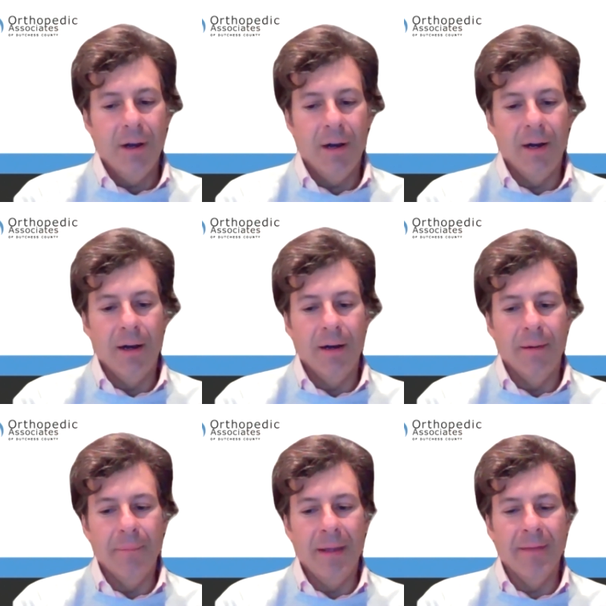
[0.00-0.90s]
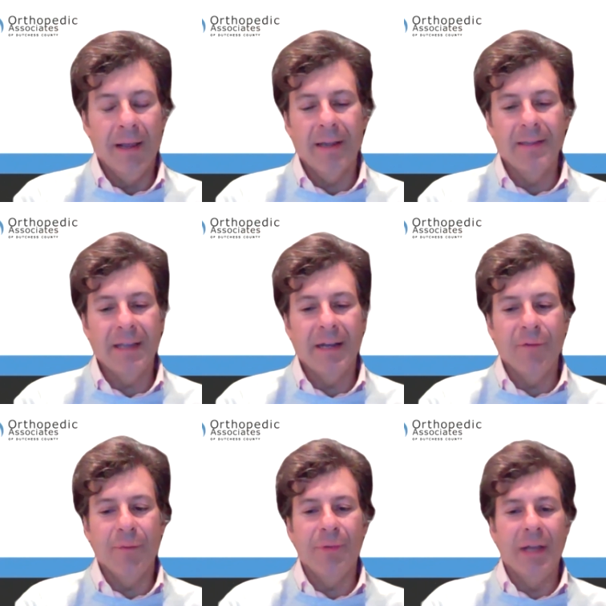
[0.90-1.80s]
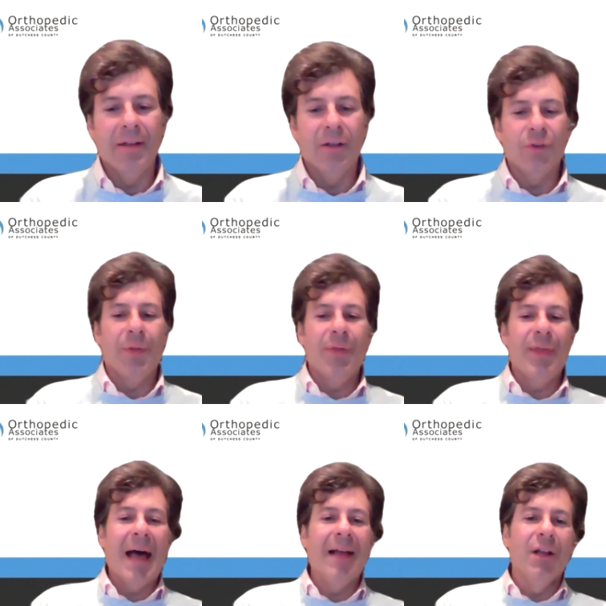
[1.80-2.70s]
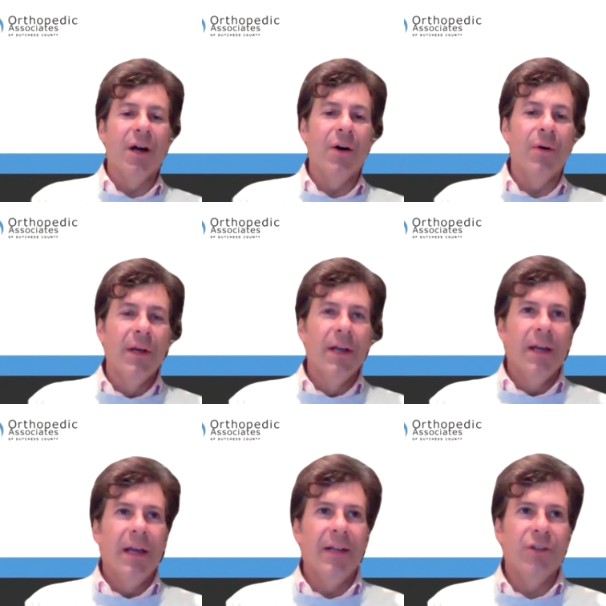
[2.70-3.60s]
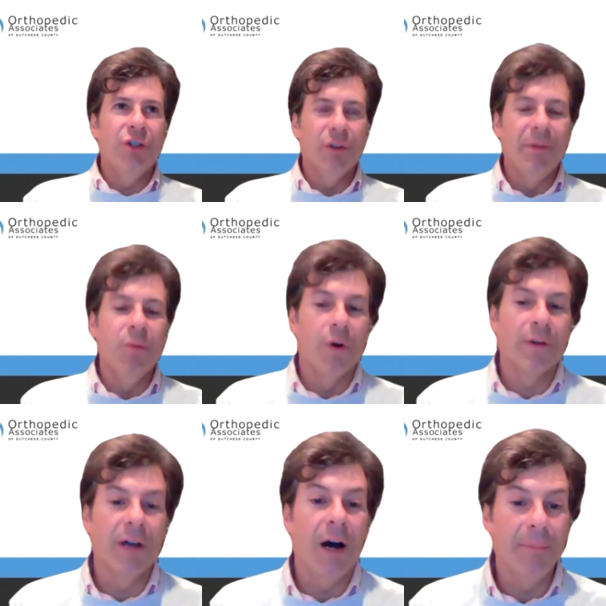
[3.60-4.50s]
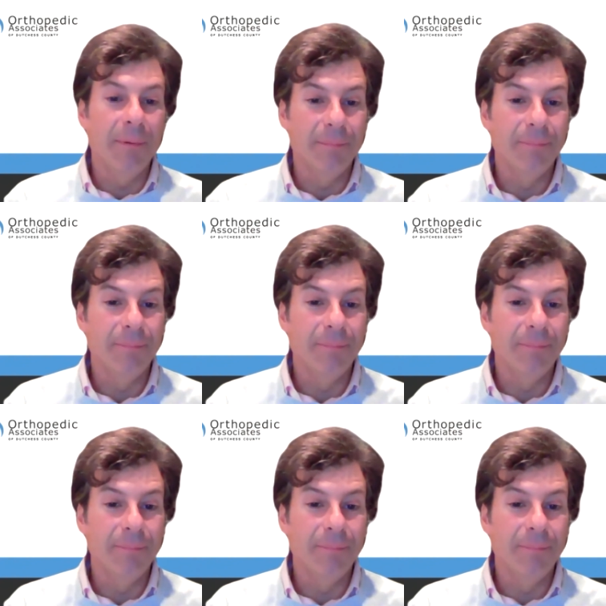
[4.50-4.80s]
And like I said, if your platelets are that low, it should be worked up